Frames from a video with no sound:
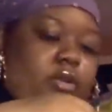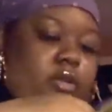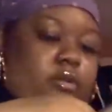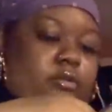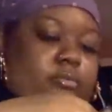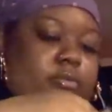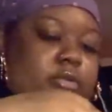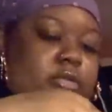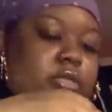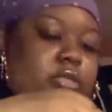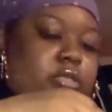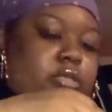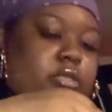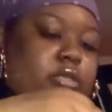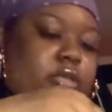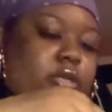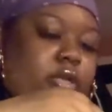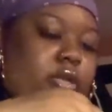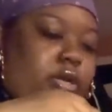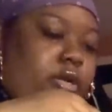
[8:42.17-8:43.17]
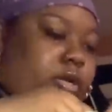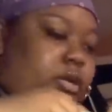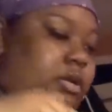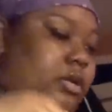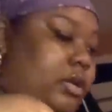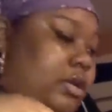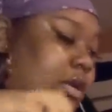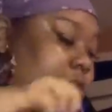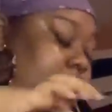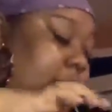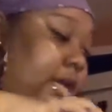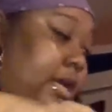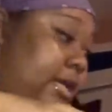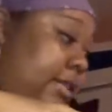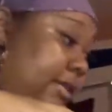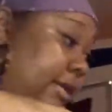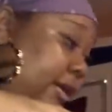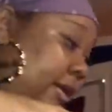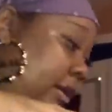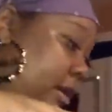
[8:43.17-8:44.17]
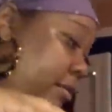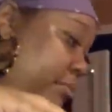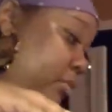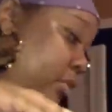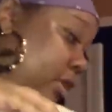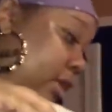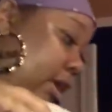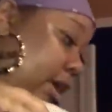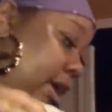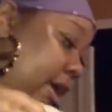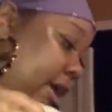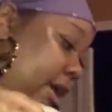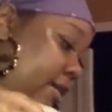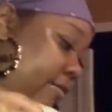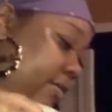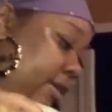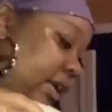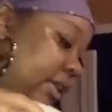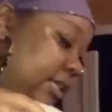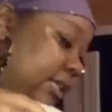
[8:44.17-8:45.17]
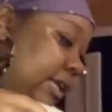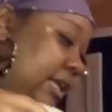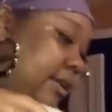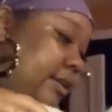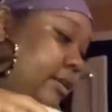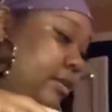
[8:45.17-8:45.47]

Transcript: Put this in there. And then I'm gonna have like their